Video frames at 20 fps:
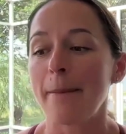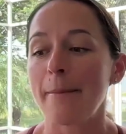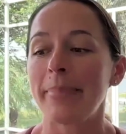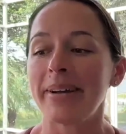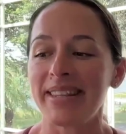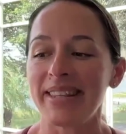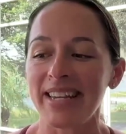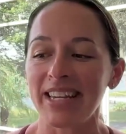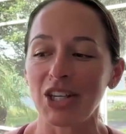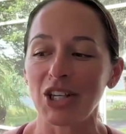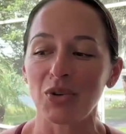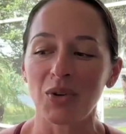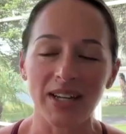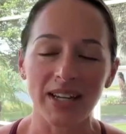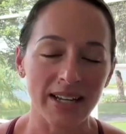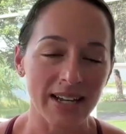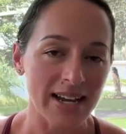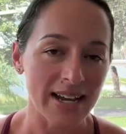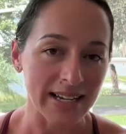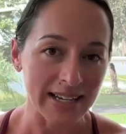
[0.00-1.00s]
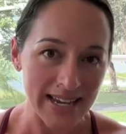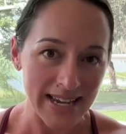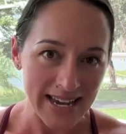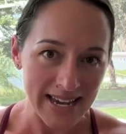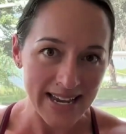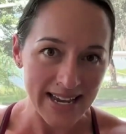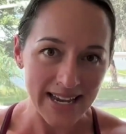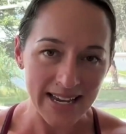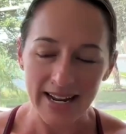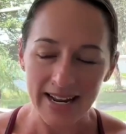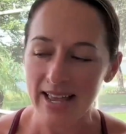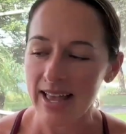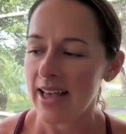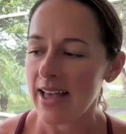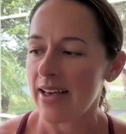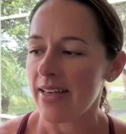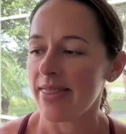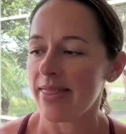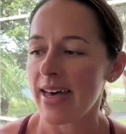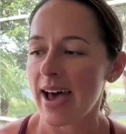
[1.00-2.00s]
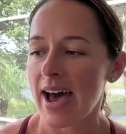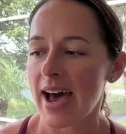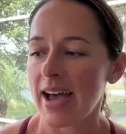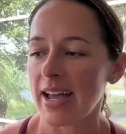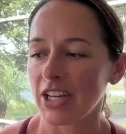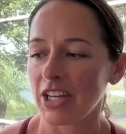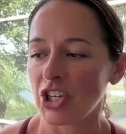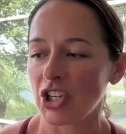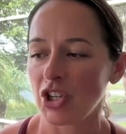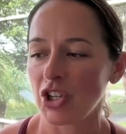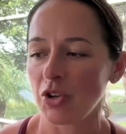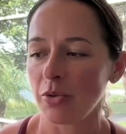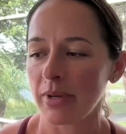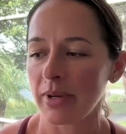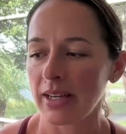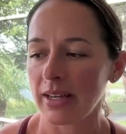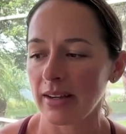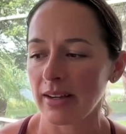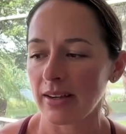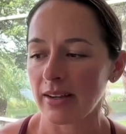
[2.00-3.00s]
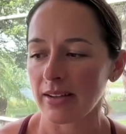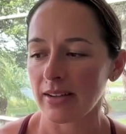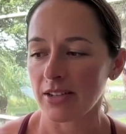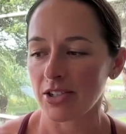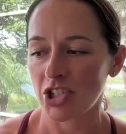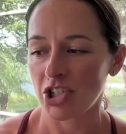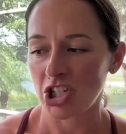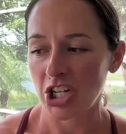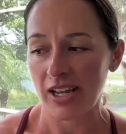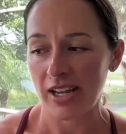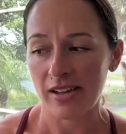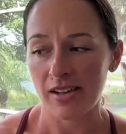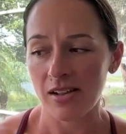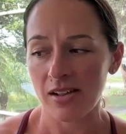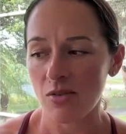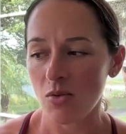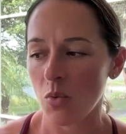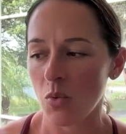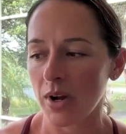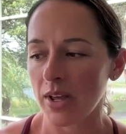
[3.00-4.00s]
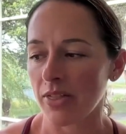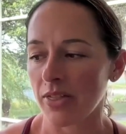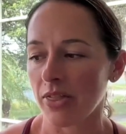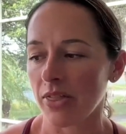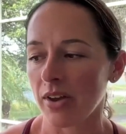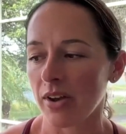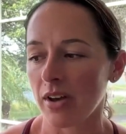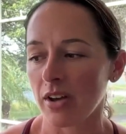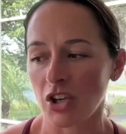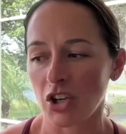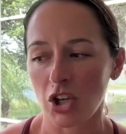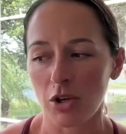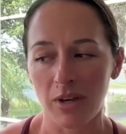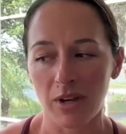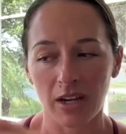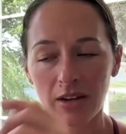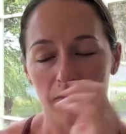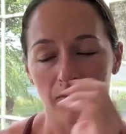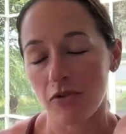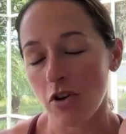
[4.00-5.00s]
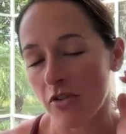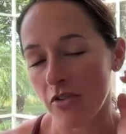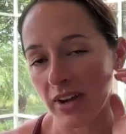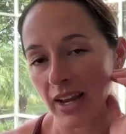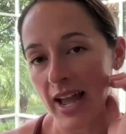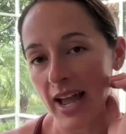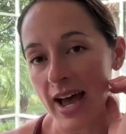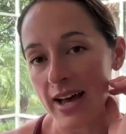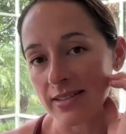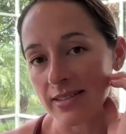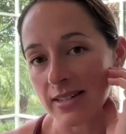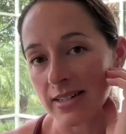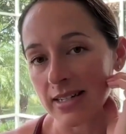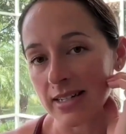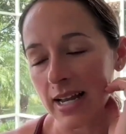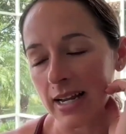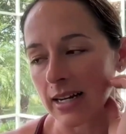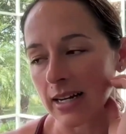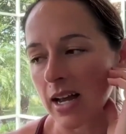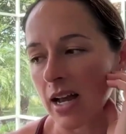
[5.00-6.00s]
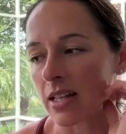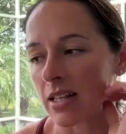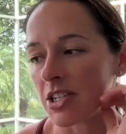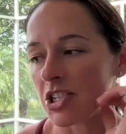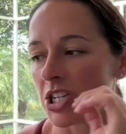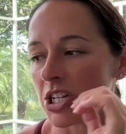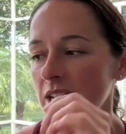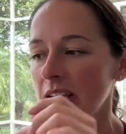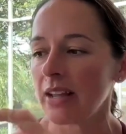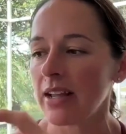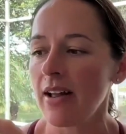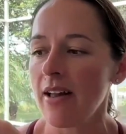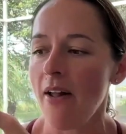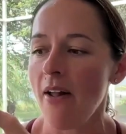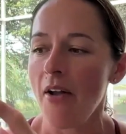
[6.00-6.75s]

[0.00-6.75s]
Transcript: but then you get again that humic shale with the humic and fulvic acid technology.